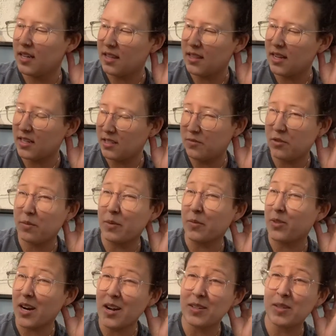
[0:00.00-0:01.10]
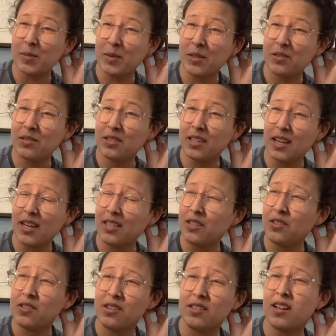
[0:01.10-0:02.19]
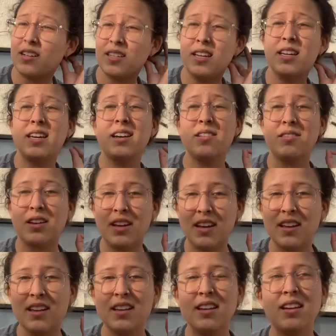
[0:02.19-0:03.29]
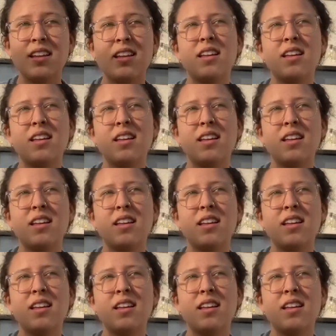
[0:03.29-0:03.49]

that it's a form of child abuse and you're just not taking care of your kid,